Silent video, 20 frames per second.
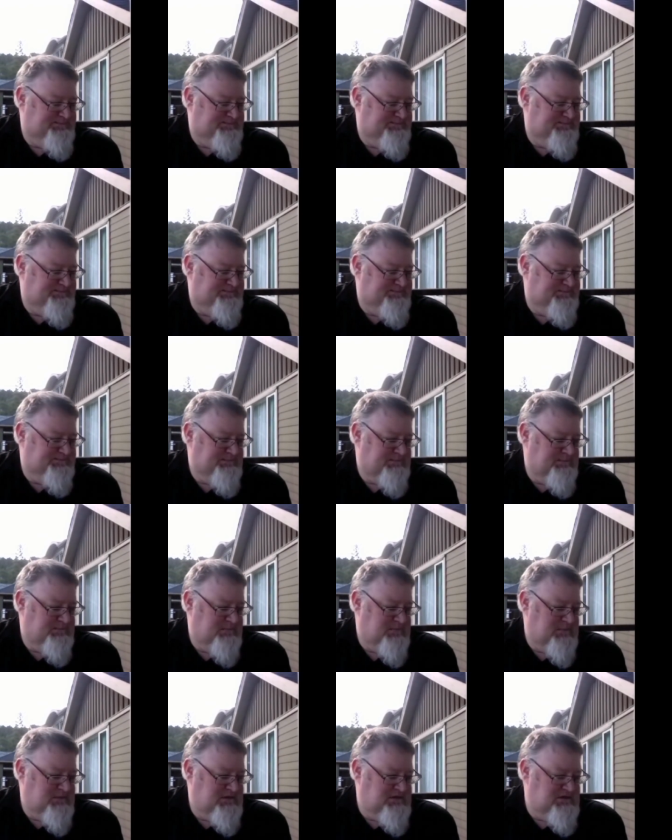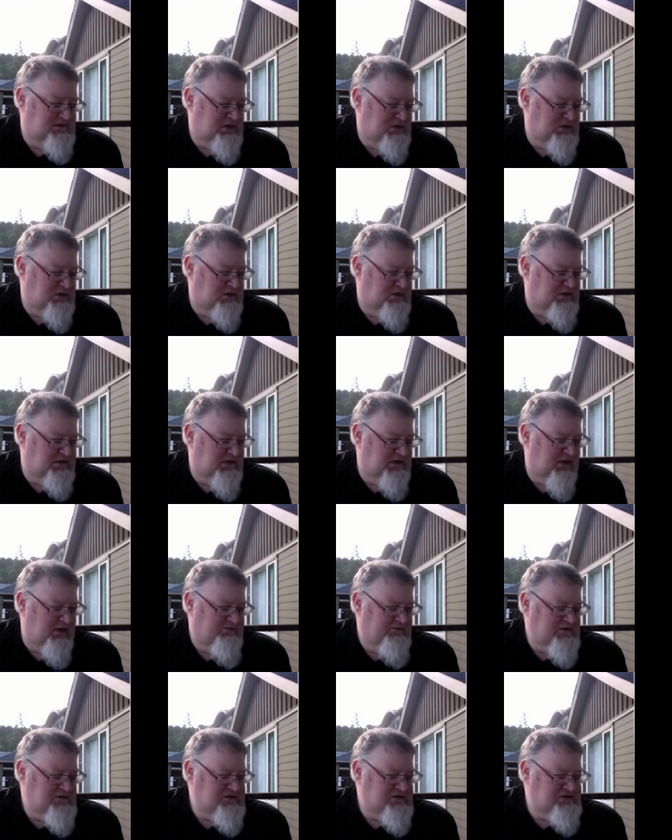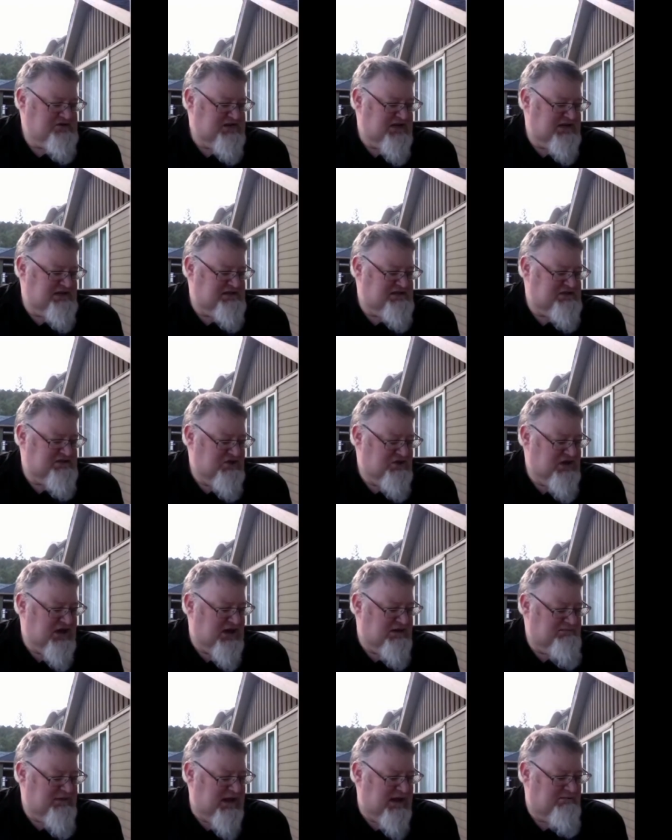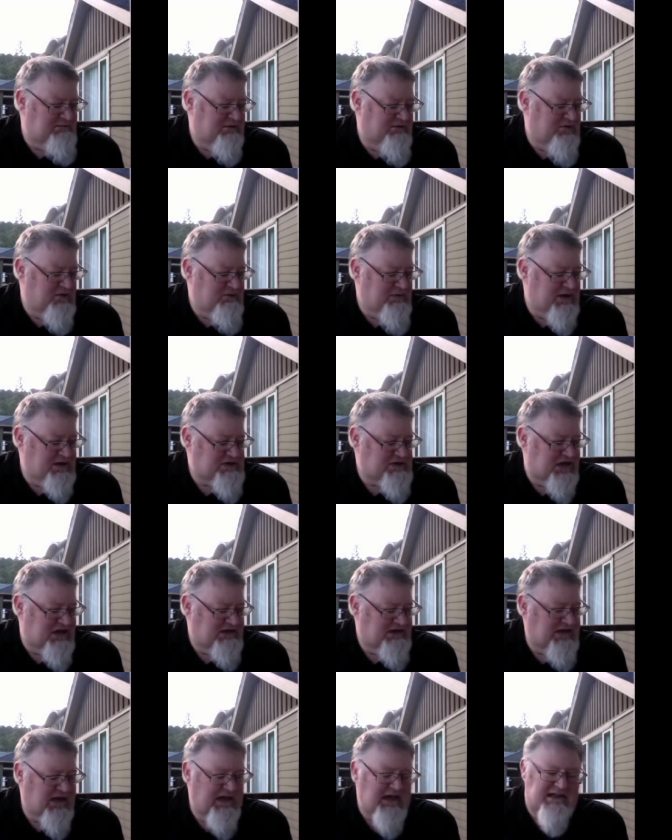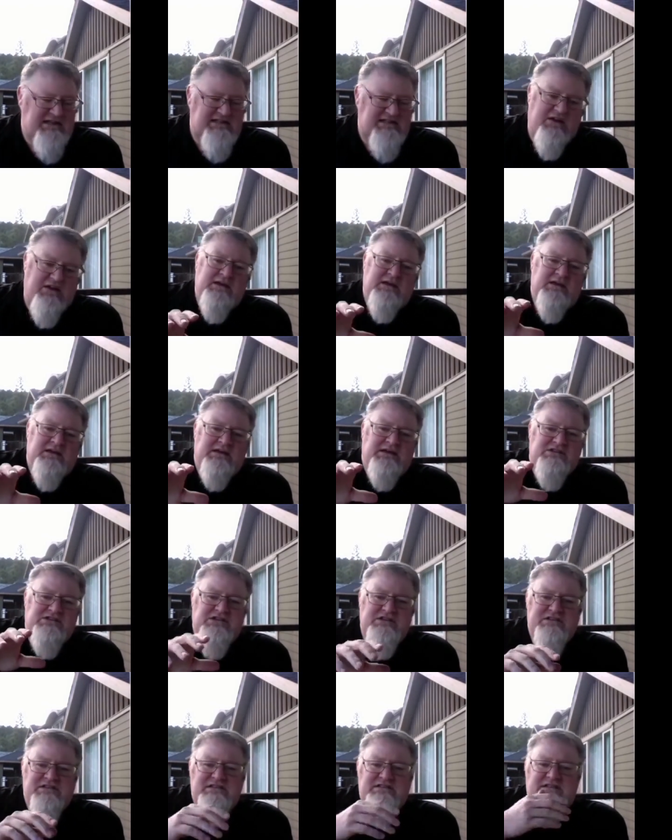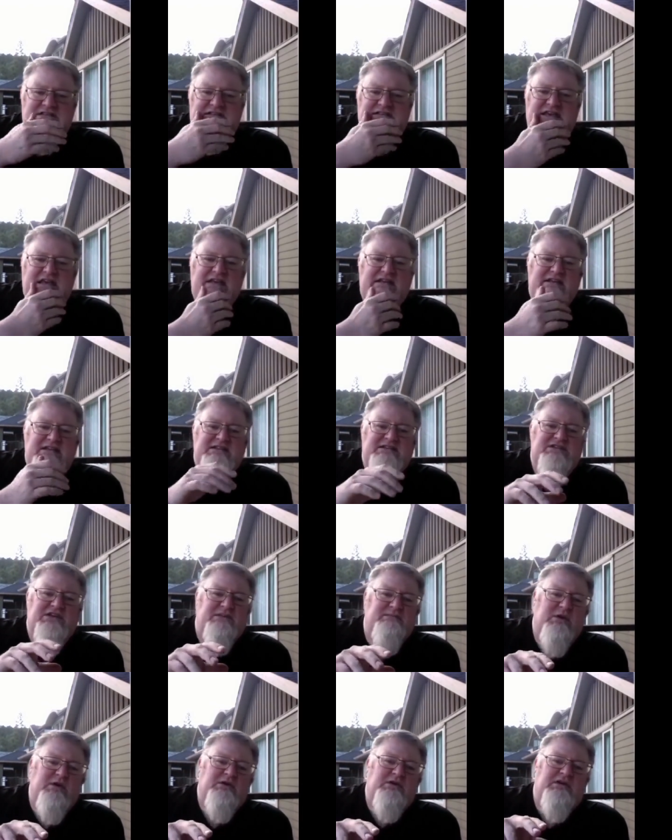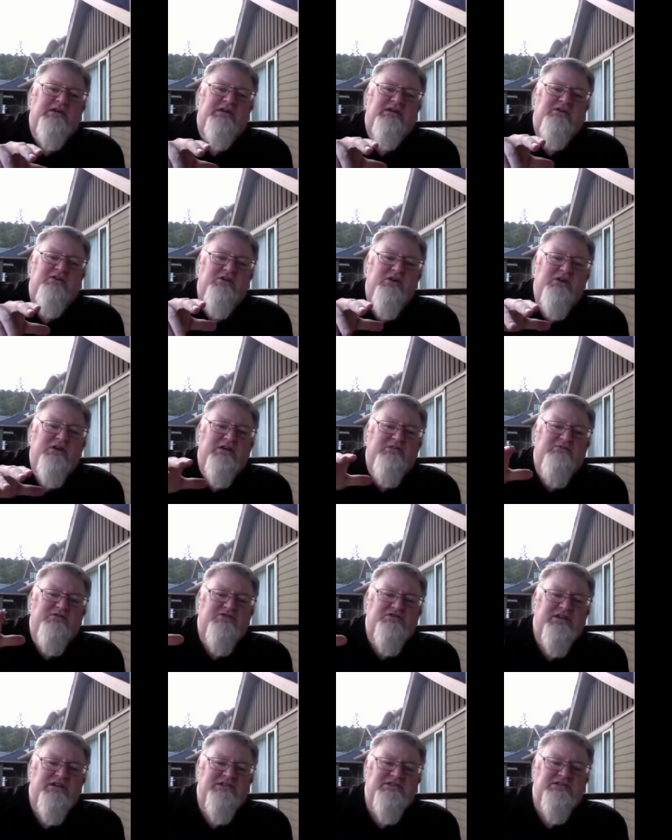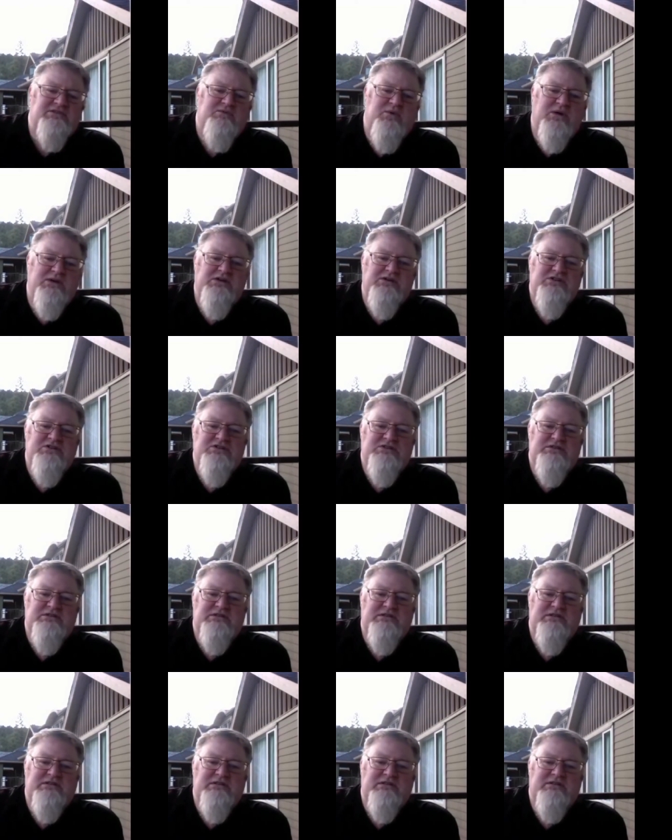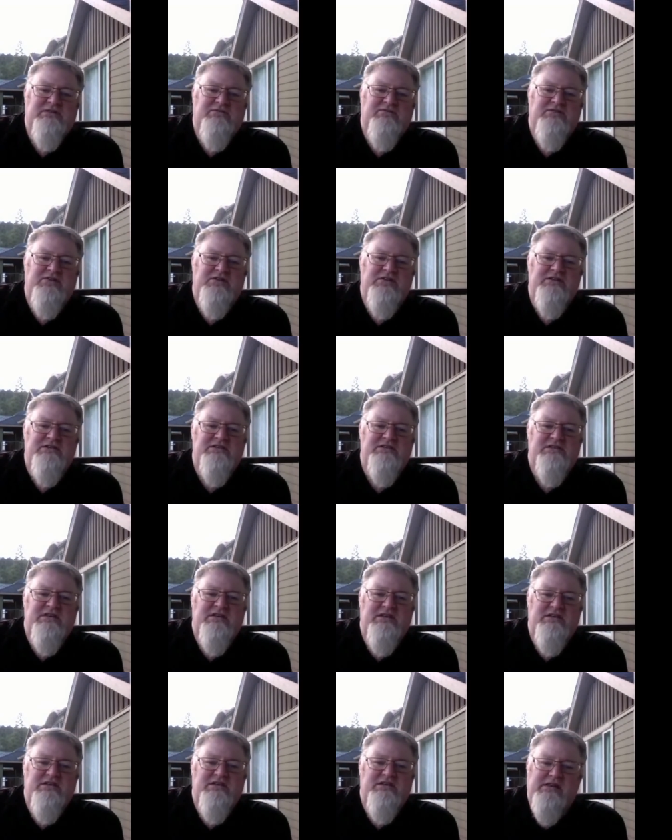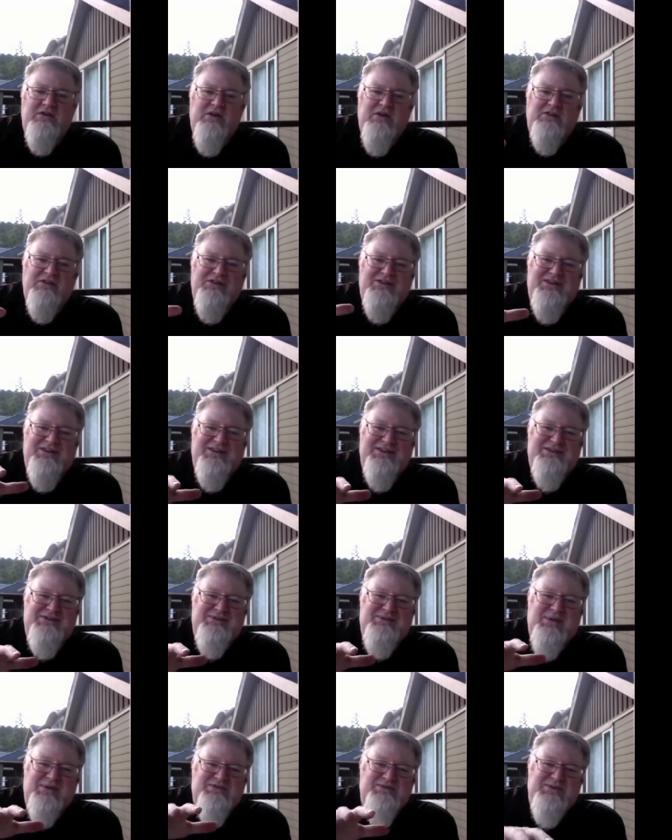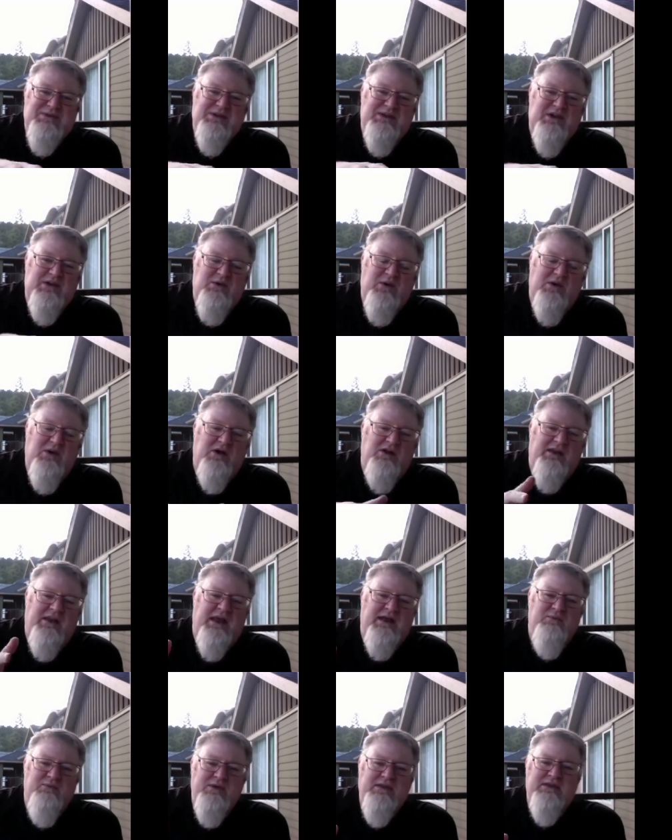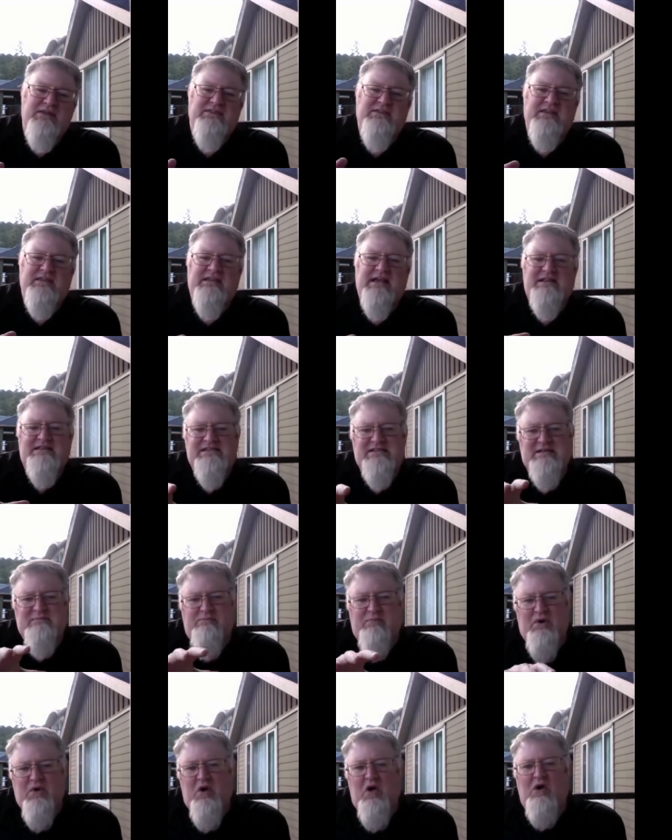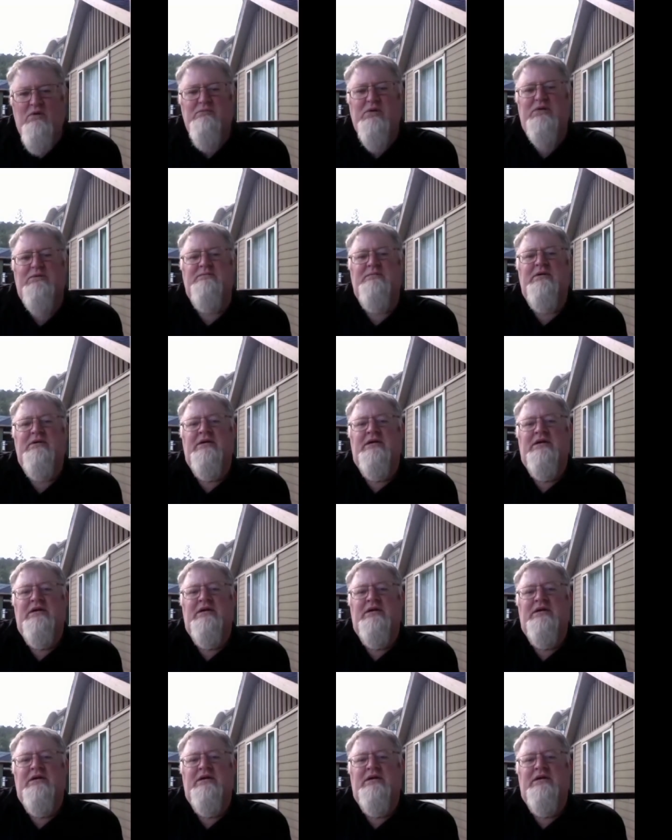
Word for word: so the official says, "Sir, come down before my child dies." Now, Jesus is saying to this community, you're looking for signs and wonders for this, this miraculous, but you're not looking to what's really going on. And I really think that's the problem